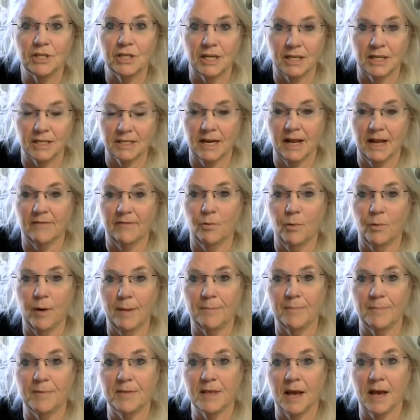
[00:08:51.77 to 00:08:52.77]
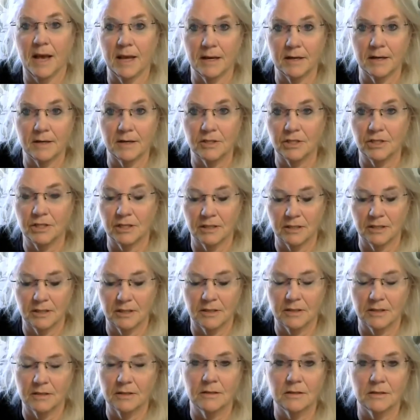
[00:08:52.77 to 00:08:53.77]
She doesn't have a website, and
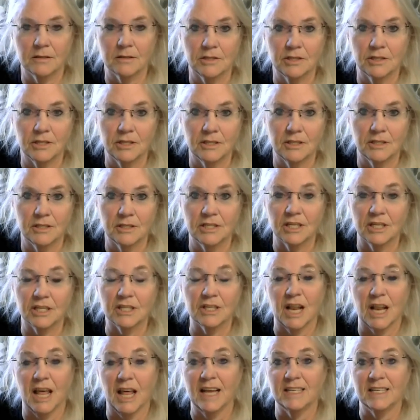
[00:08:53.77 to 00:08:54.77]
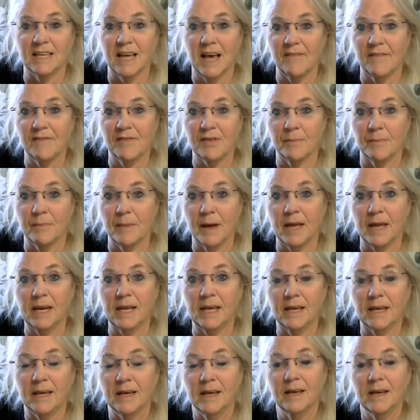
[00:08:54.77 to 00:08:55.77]
she's she's just like to have some
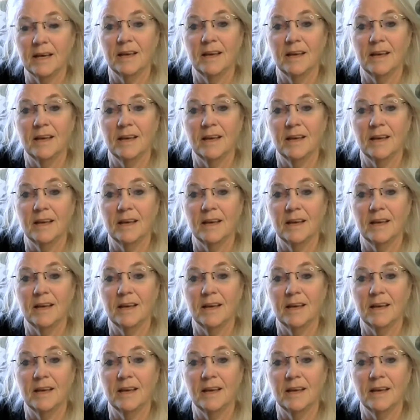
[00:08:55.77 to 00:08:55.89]
money